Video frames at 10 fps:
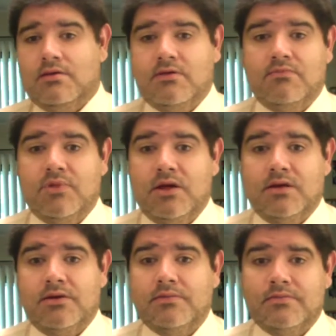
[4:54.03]
Just
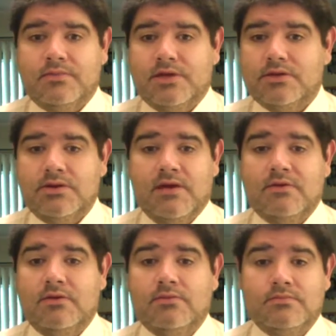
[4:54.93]
blog. That's all you have
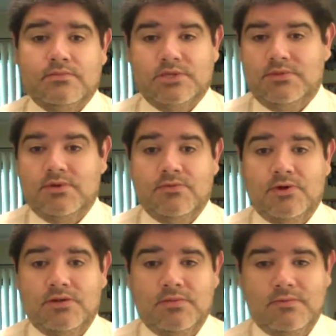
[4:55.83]
to do. Tip number
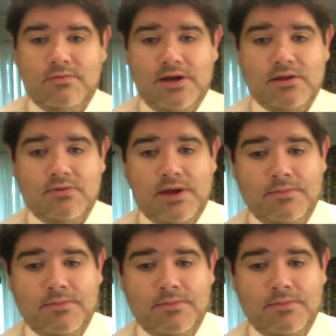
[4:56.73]
1, right out the way.